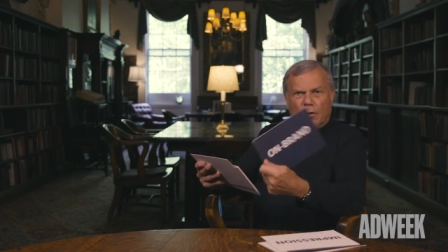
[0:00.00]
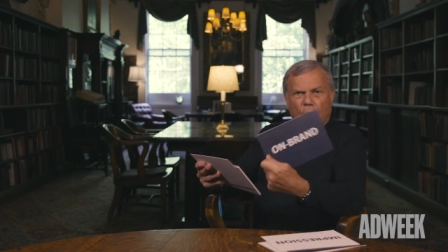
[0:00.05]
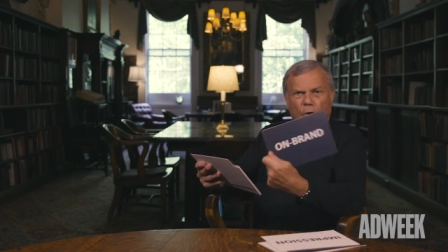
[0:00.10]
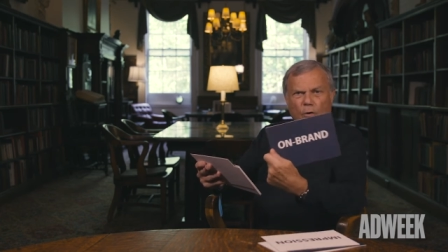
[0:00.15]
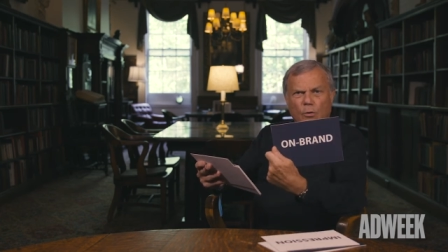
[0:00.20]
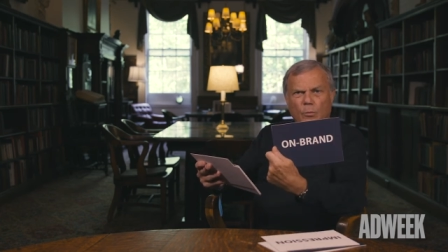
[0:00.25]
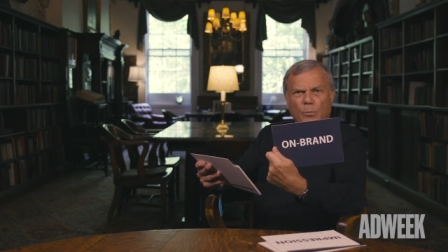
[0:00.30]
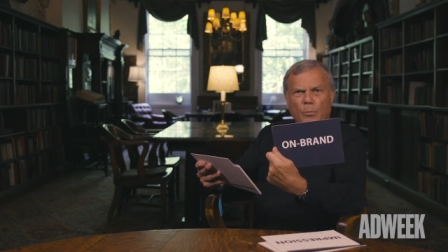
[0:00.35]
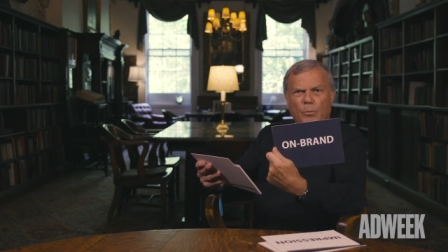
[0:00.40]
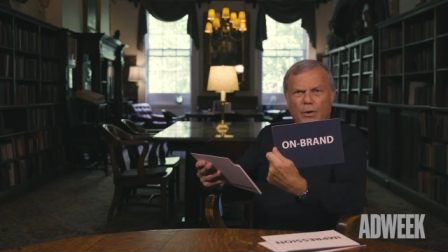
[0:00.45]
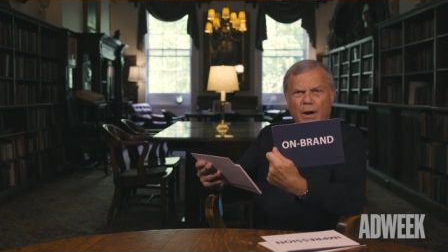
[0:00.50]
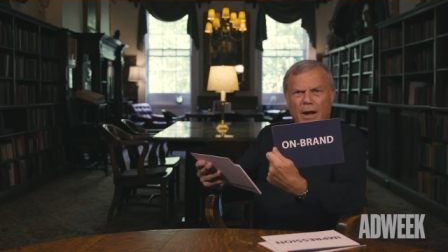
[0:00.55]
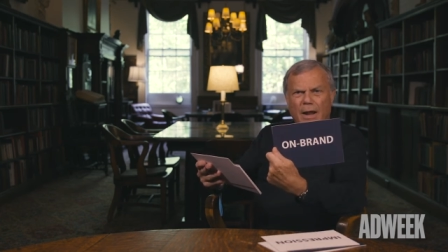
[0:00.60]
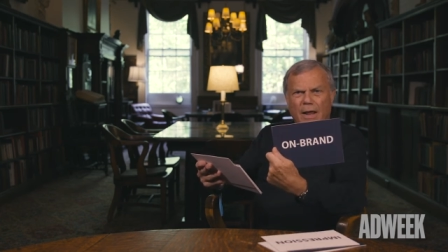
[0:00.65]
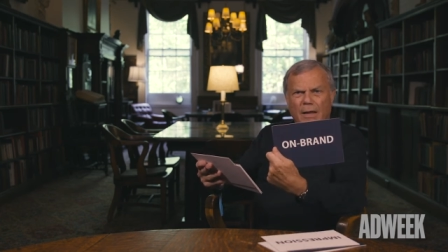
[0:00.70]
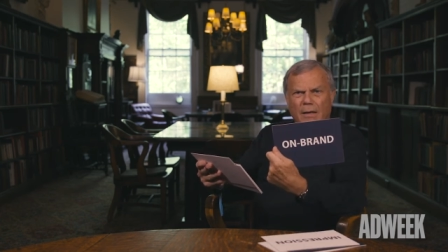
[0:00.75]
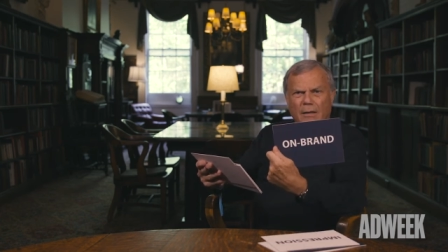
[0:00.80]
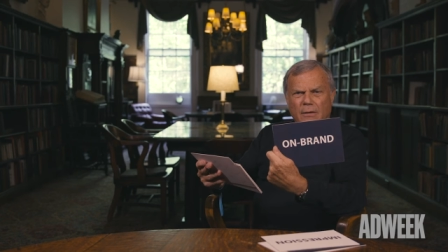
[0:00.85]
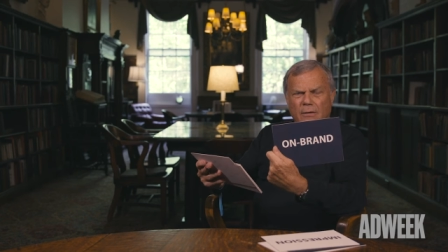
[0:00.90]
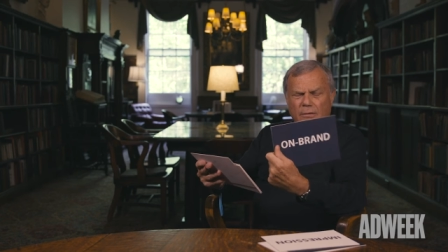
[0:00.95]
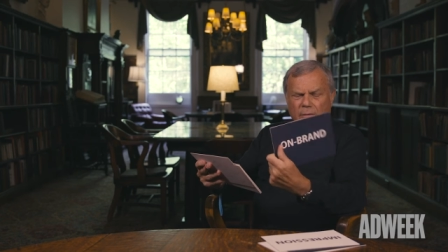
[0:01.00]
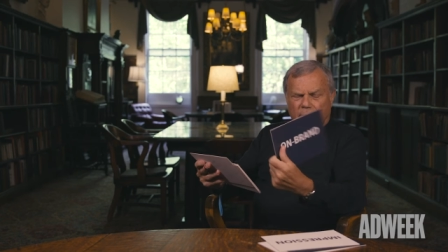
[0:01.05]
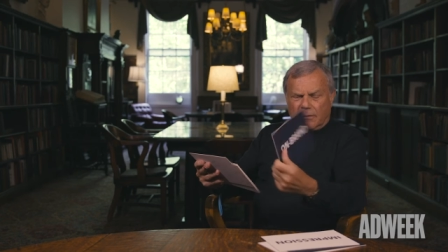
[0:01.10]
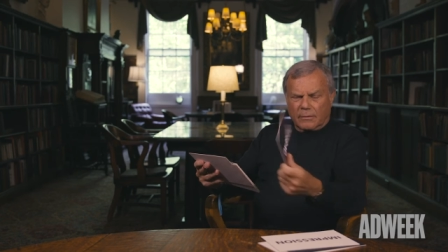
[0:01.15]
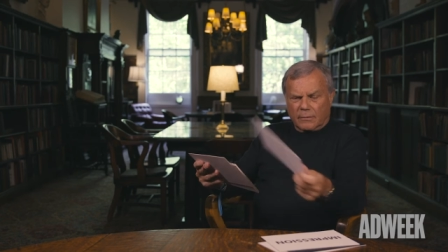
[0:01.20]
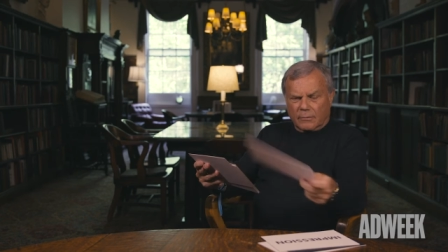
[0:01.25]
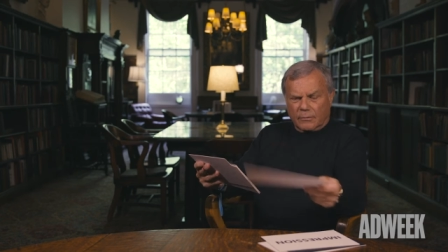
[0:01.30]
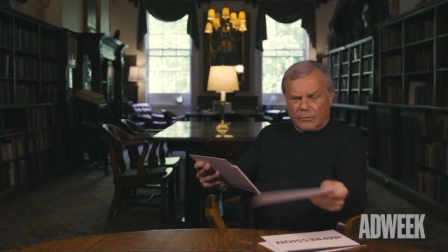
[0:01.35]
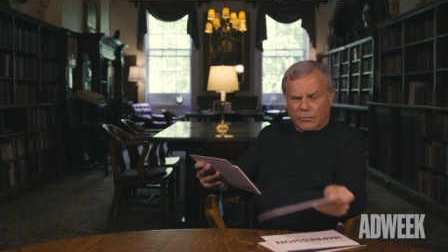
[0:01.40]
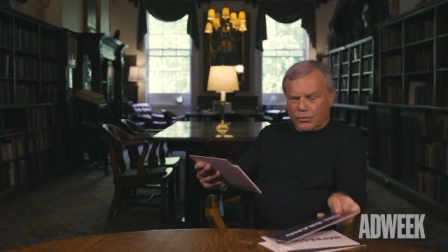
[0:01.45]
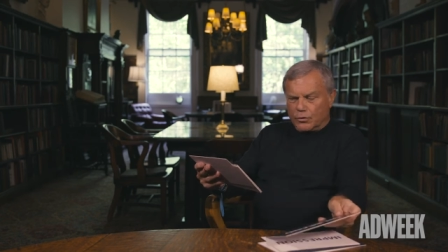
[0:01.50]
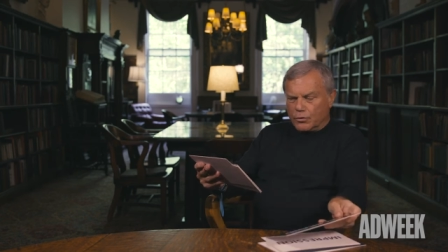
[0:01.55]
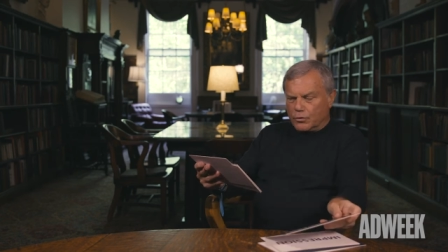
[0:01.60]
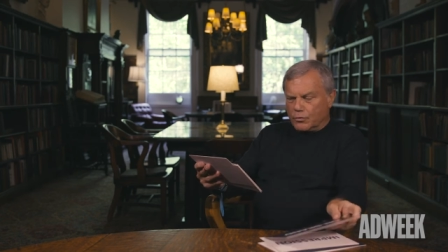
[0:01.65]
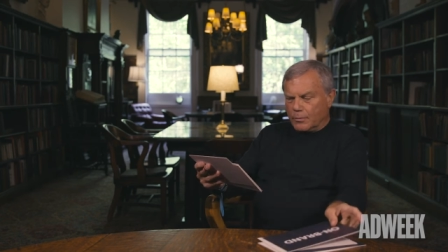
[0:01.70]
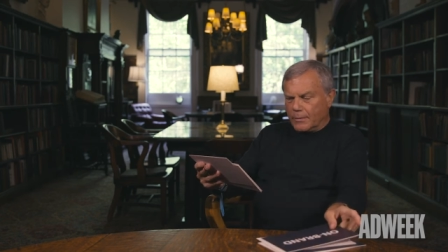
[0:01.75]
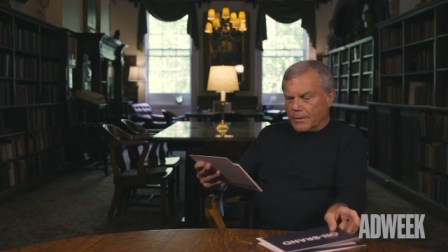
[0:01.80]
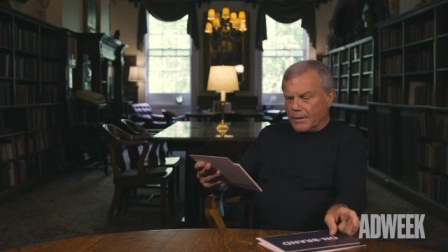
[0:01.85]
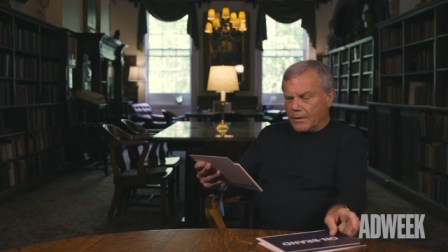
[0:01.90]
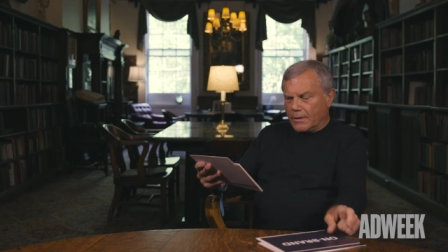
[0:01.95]
On-brand, not so
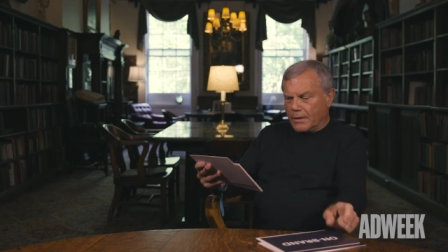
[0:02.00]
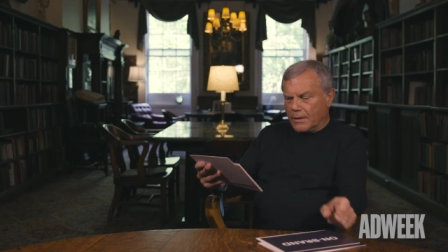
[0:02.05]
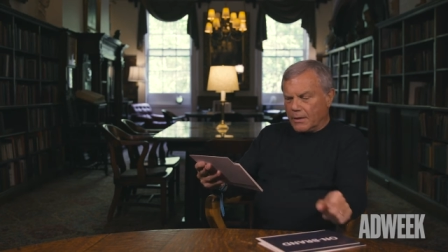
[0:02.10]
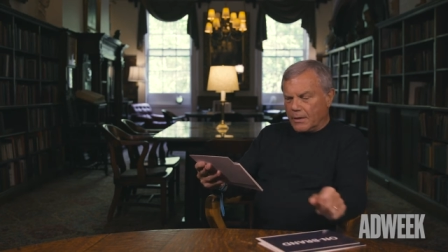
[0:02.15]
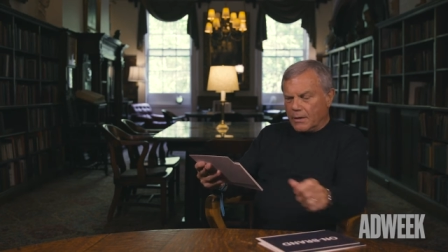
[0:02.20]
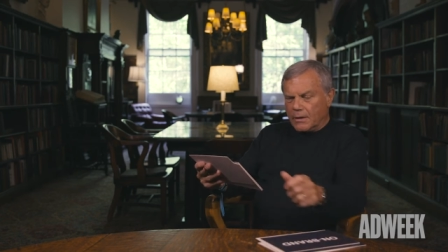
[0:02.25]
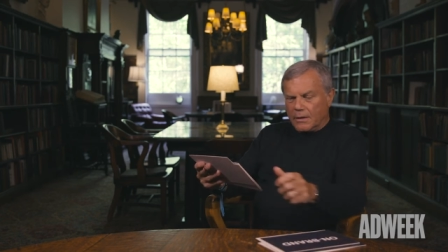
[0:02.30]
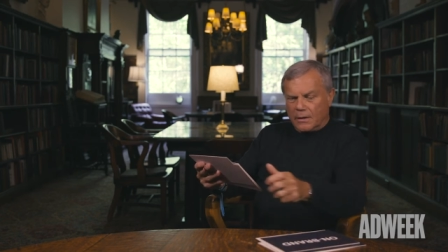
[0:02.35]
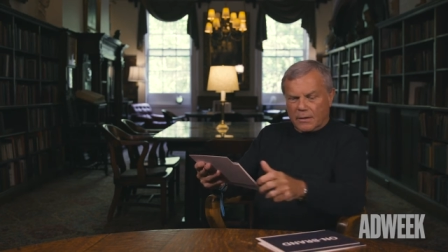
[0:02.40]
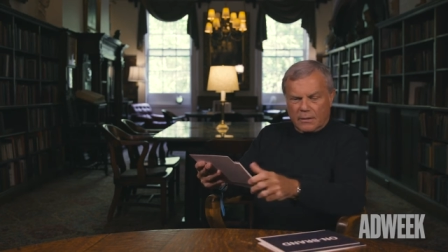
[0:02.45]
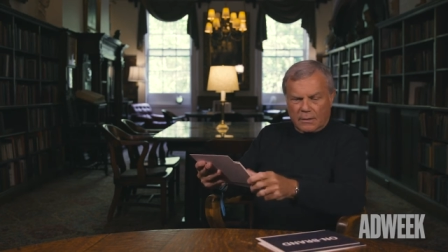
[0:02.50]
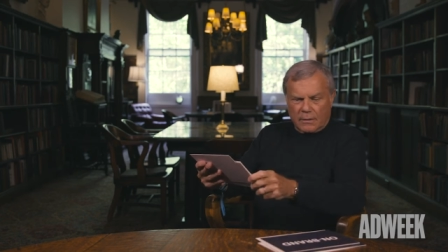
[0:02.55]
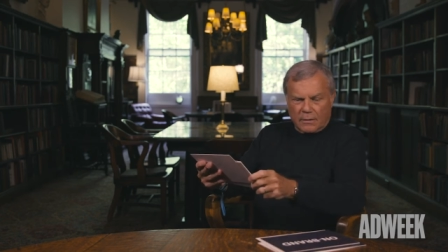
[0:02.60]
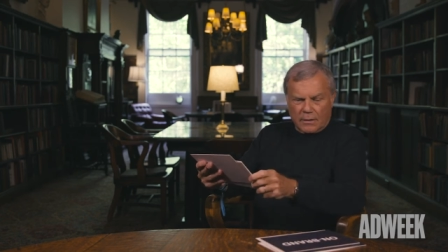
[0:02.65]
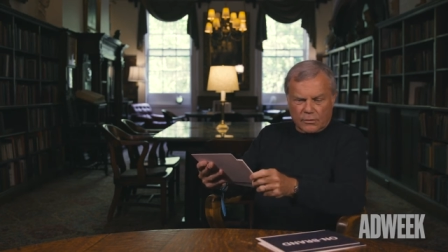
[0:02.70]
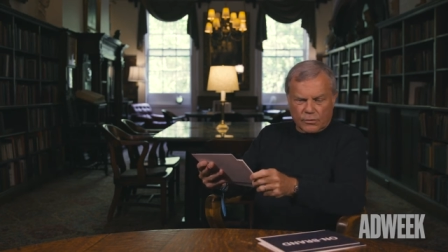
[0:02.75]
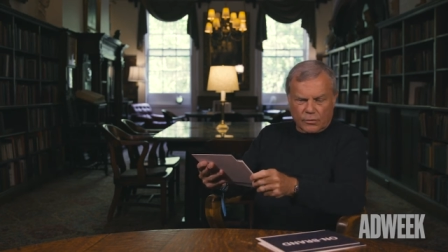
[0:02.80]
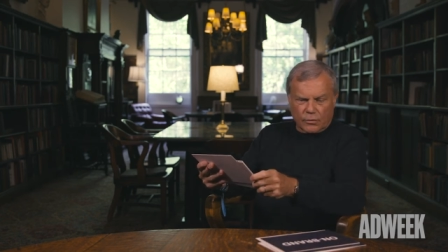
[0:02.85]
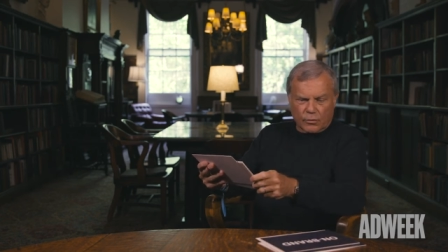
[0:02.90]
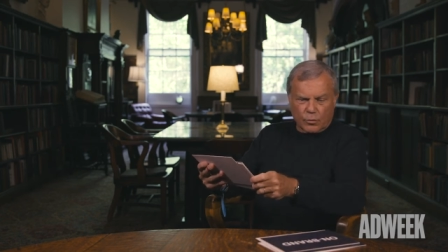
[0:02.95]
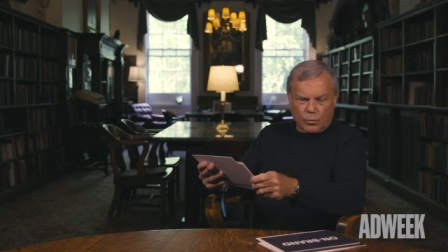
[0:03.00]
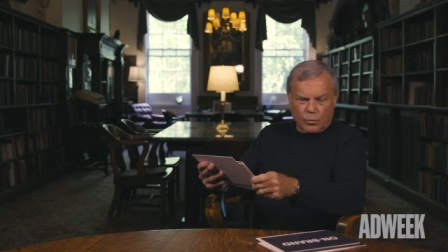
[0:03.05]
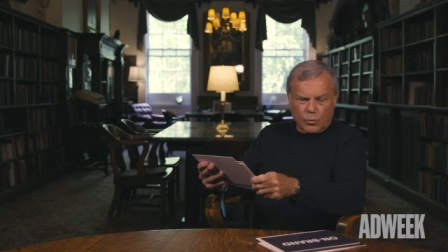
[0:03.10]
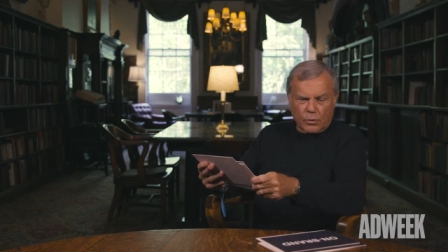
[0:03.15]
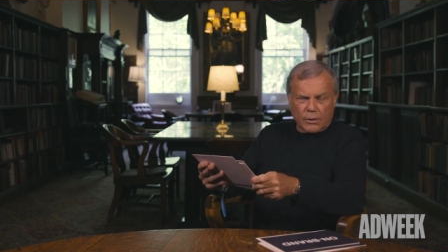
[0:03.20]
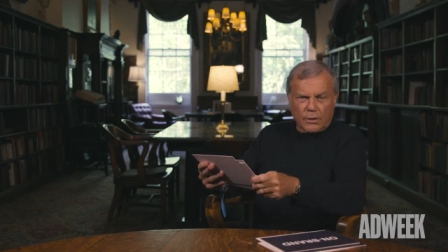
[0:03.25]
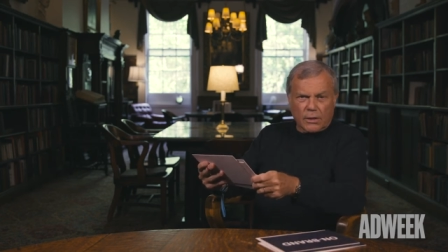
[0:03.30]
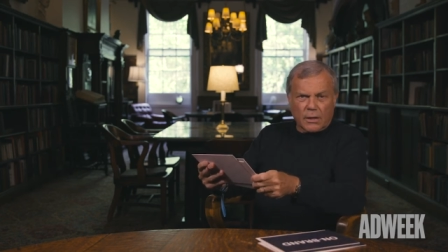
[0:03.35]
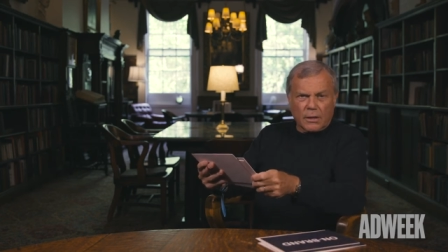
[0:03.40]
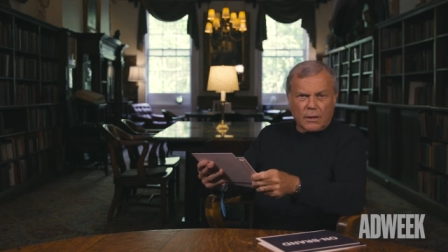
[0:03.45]
sure about that either. It's not a word